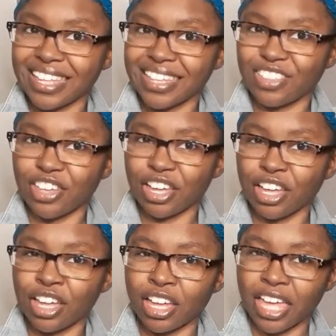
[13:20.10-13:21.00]

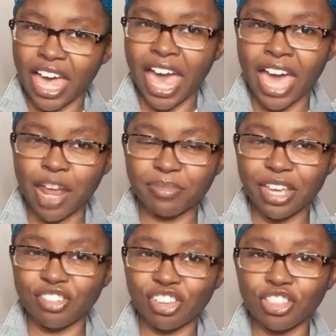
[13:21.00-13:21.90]
the
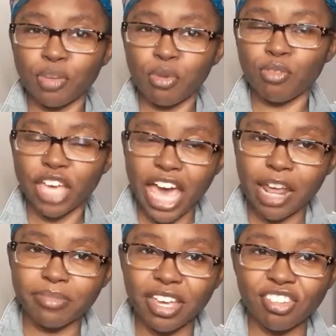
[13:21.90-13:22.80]
movie
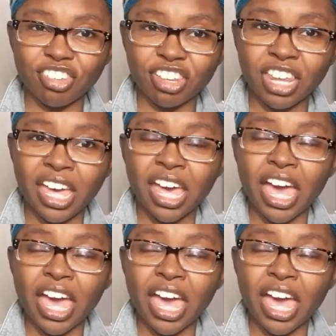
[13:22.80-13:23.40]
adaptation